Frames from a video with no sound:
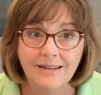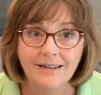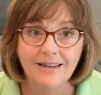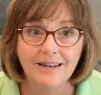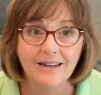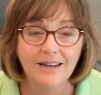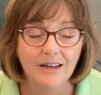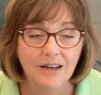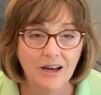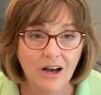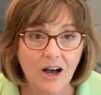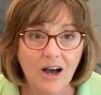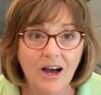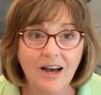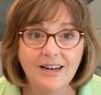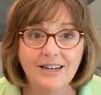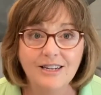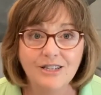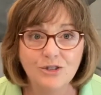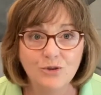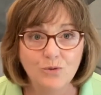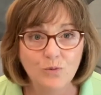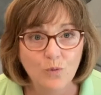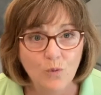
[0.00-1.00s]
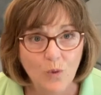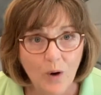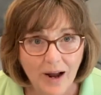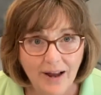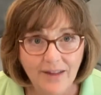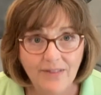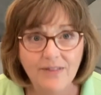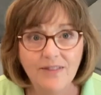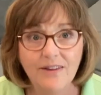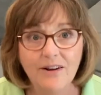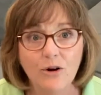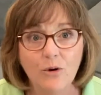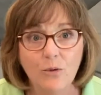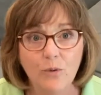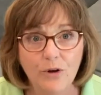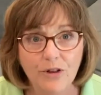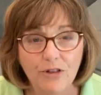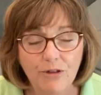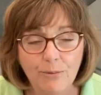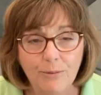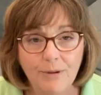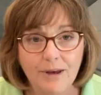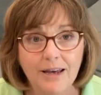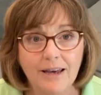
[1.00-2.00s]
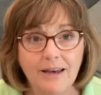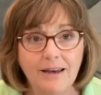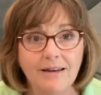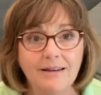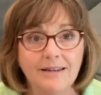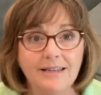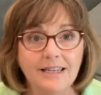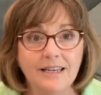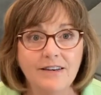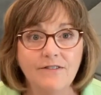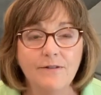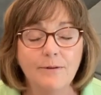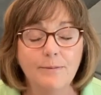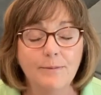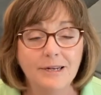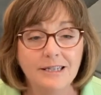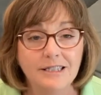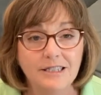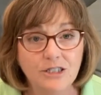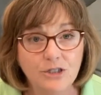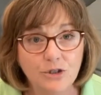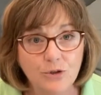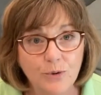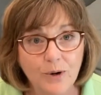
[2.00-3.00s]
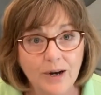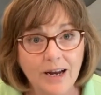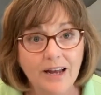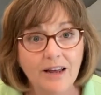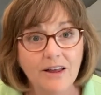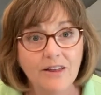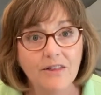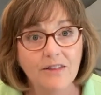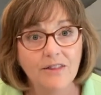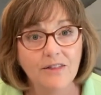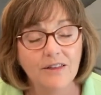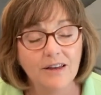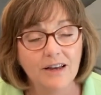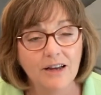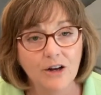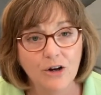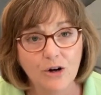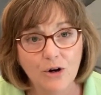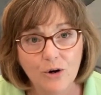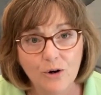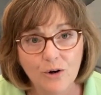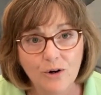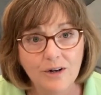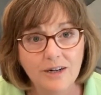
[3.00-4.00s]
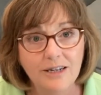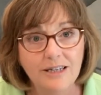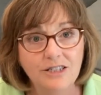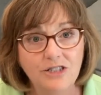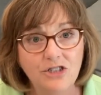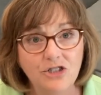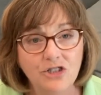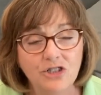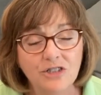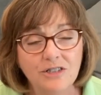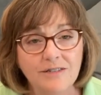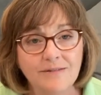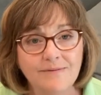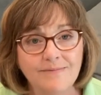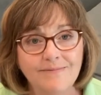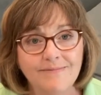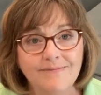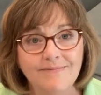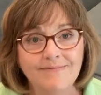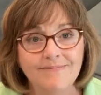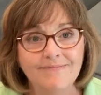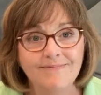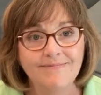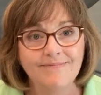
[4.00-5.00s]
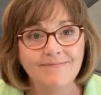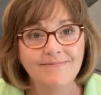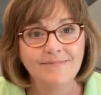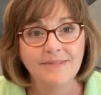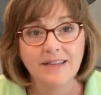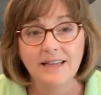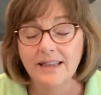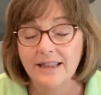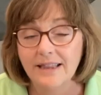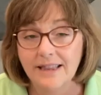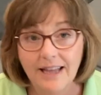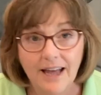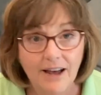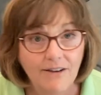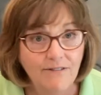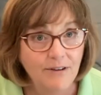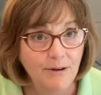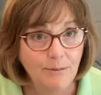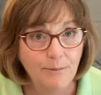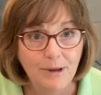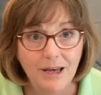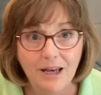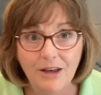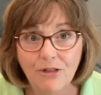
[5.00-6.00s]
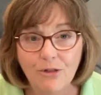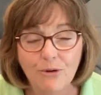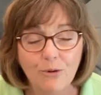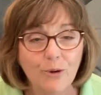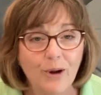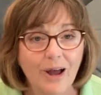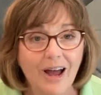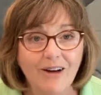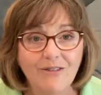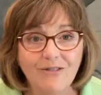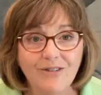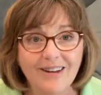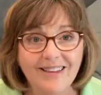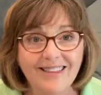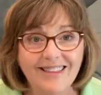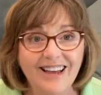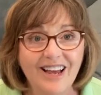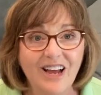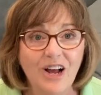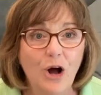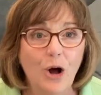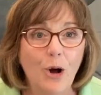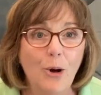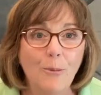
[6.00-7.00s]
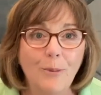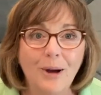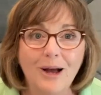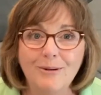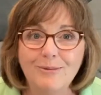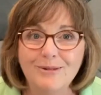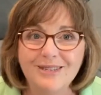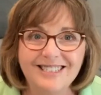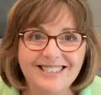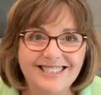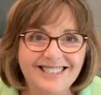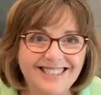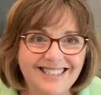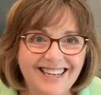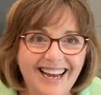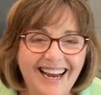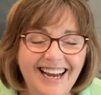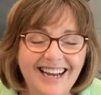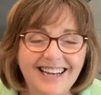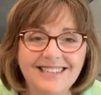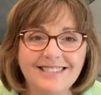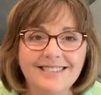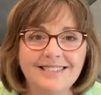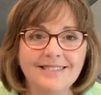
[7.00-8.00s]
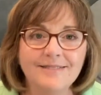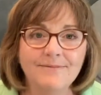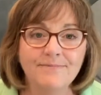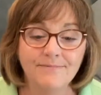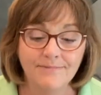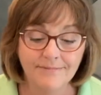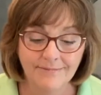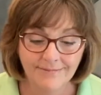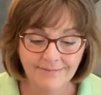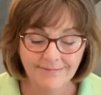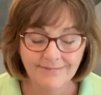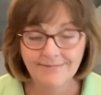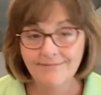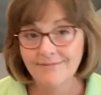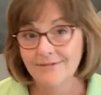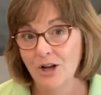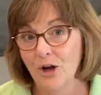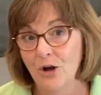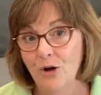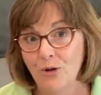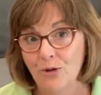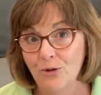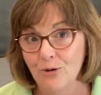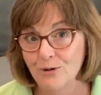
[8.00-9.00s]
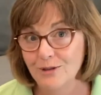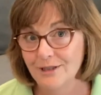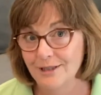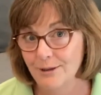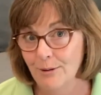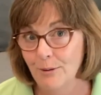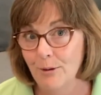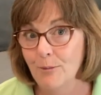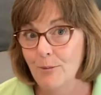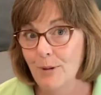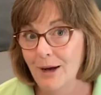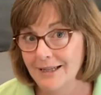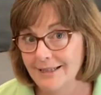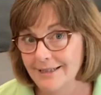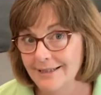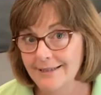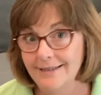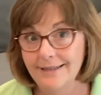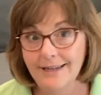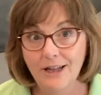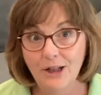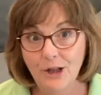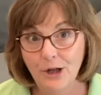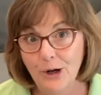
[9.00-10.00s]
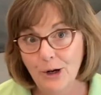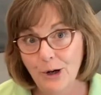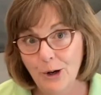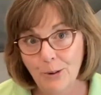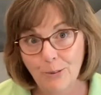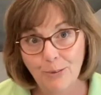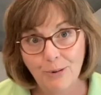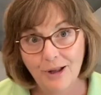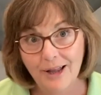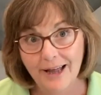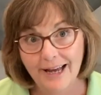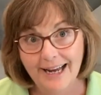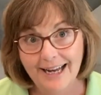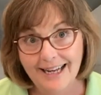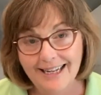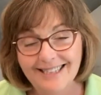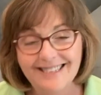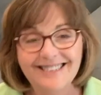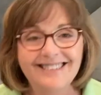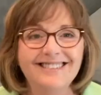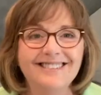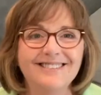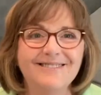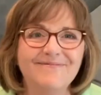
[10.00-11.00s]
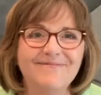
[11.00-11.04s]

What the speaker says: God is right there with me, giving me strength and courage, loving me through everything, all my mistakes, through some of my sillier plans.